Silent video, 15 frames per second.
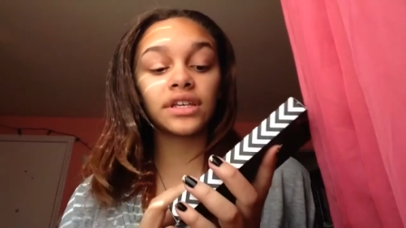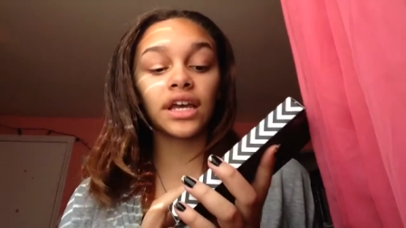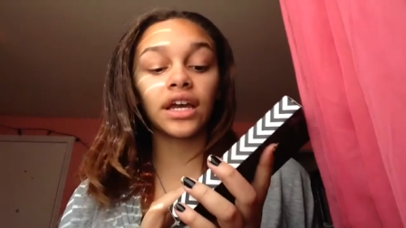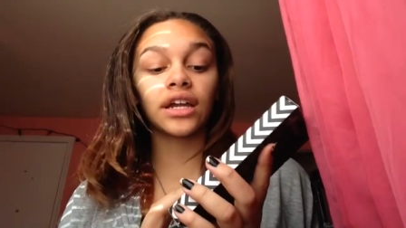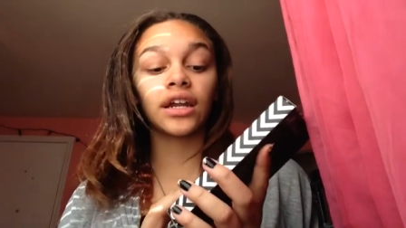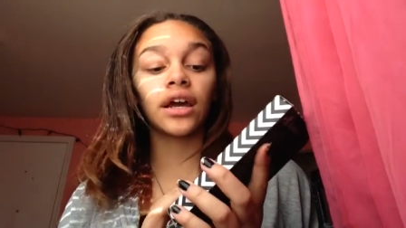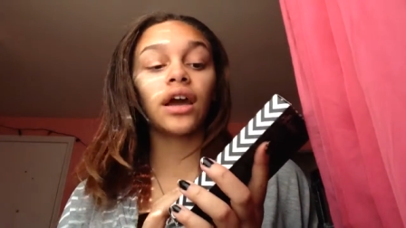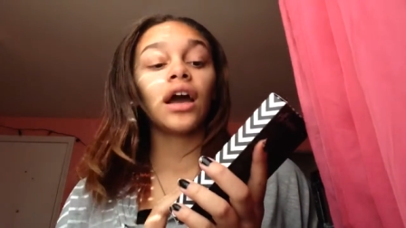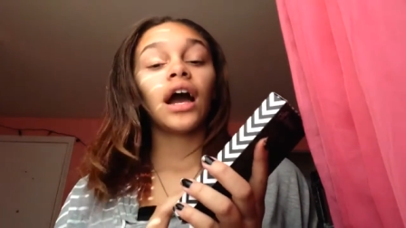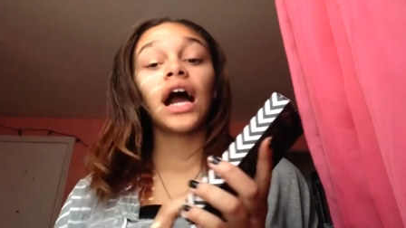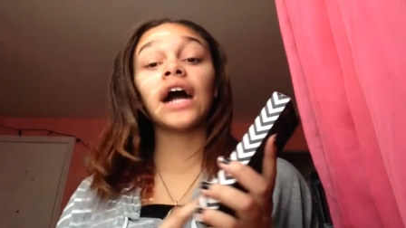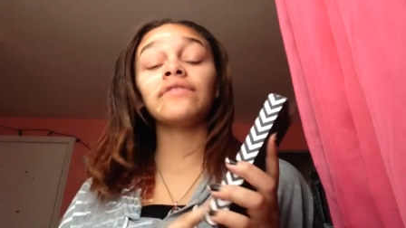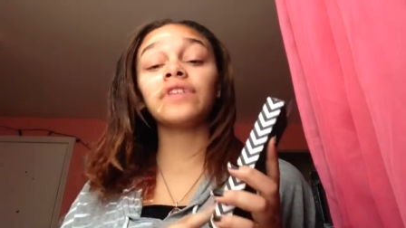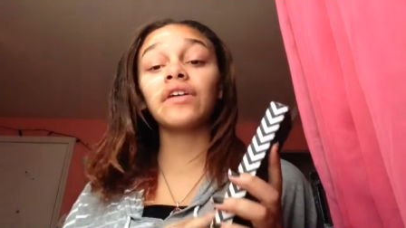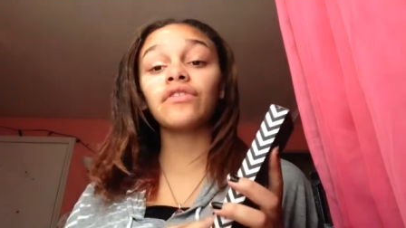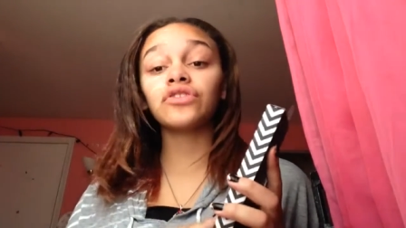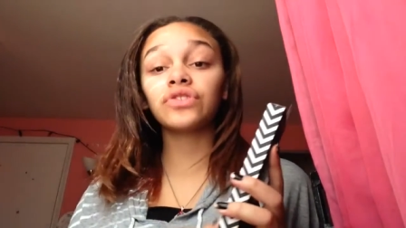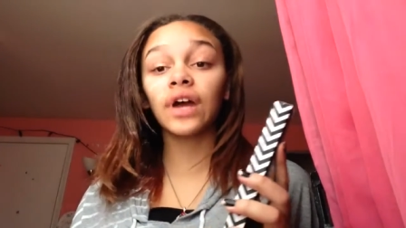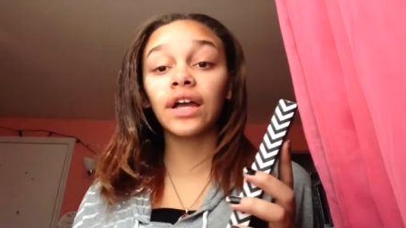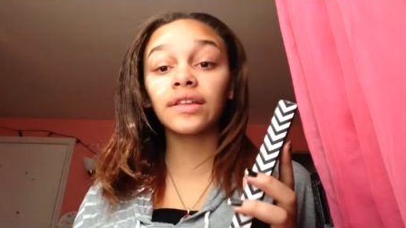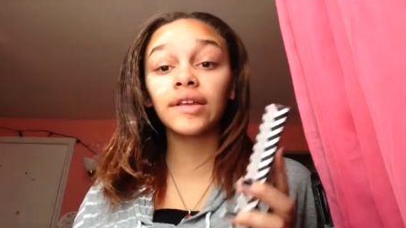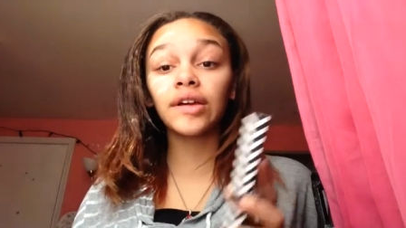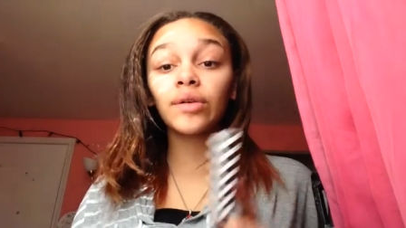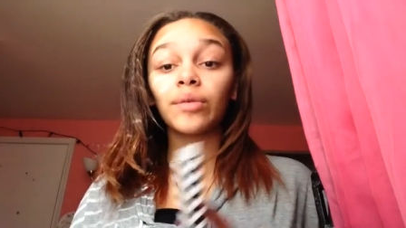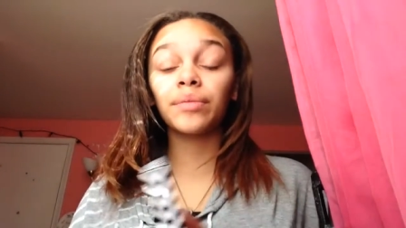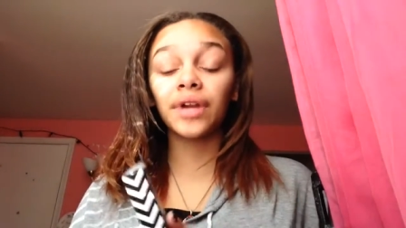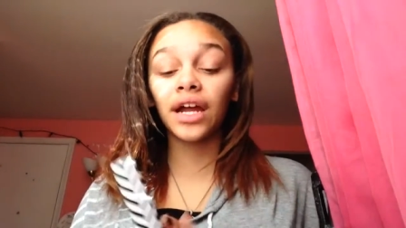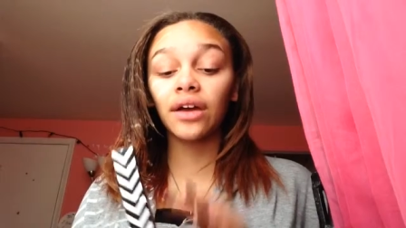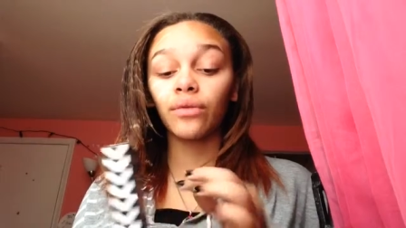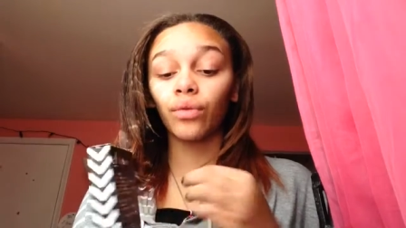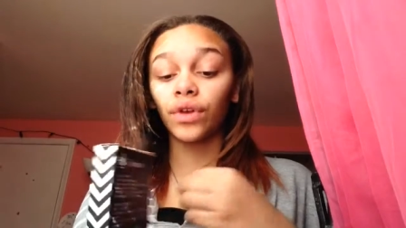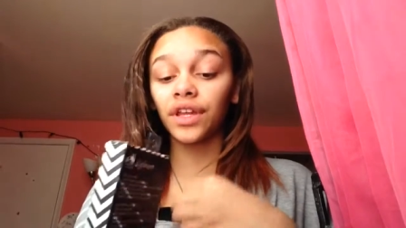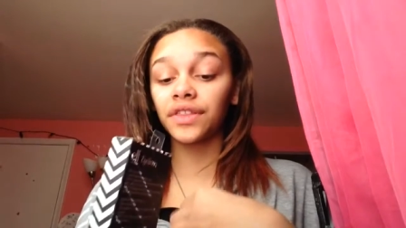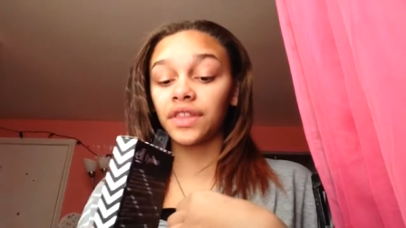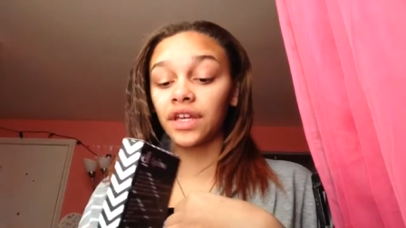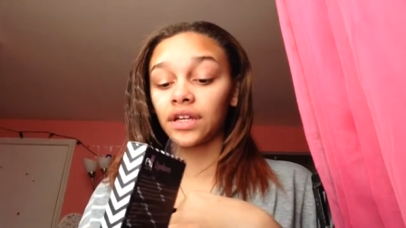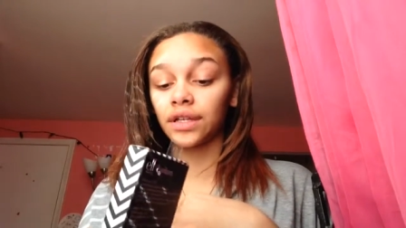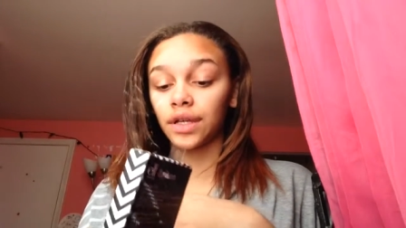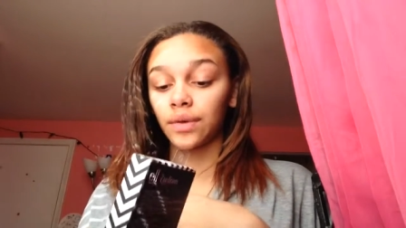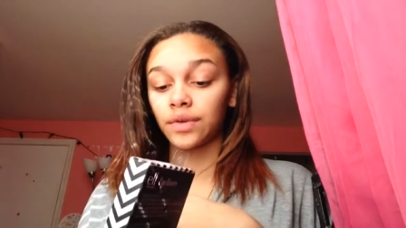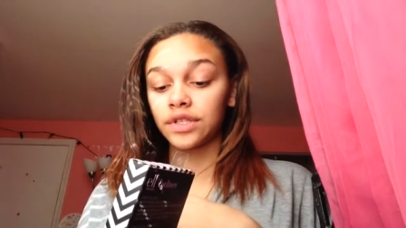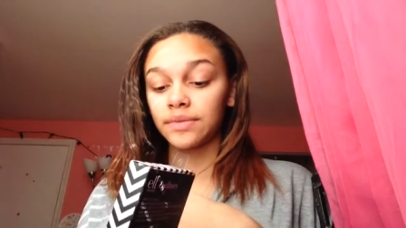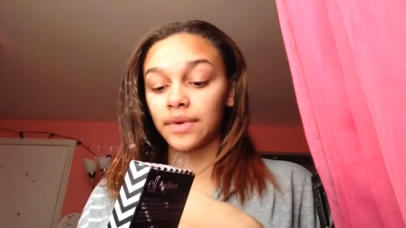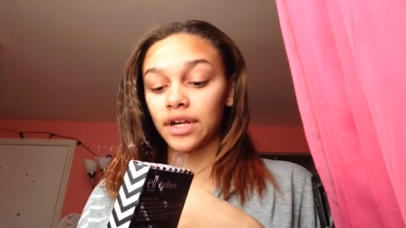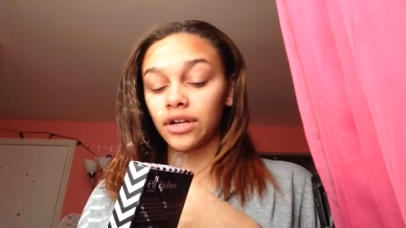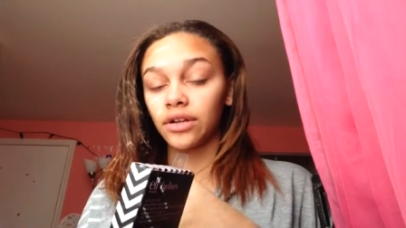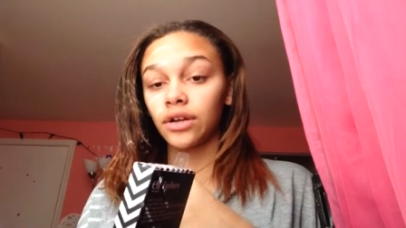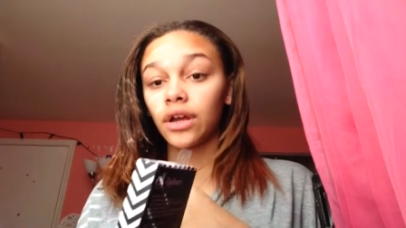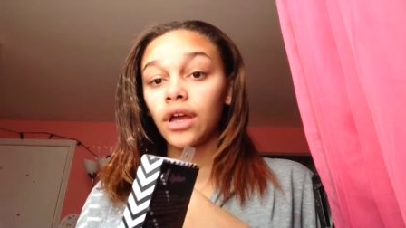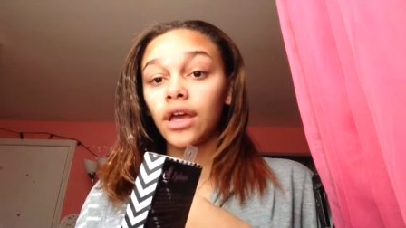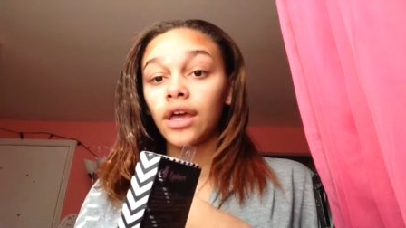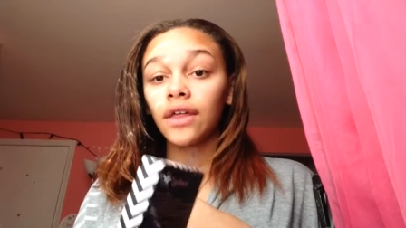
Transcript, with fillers: And I've never tried liquid, but I really think liquid's better